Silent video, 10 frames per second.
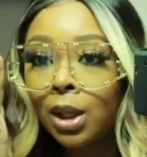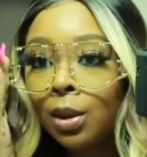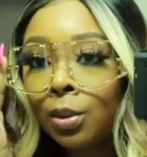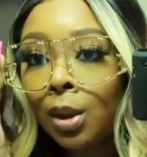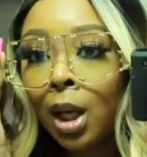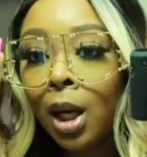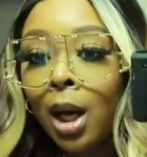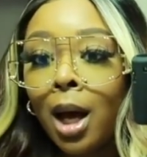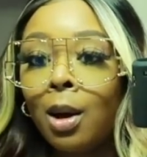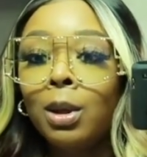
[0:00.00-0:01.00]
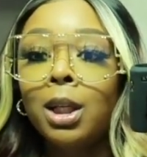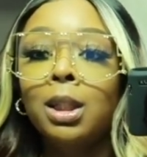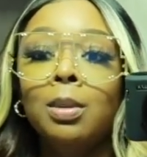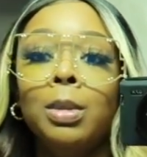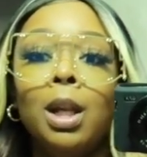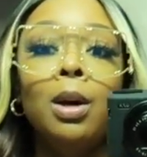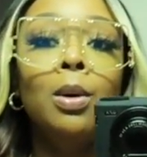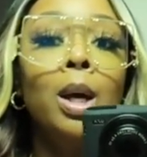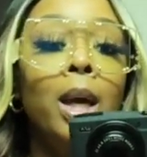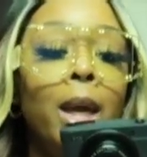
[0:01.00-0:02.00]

cute I will link them below.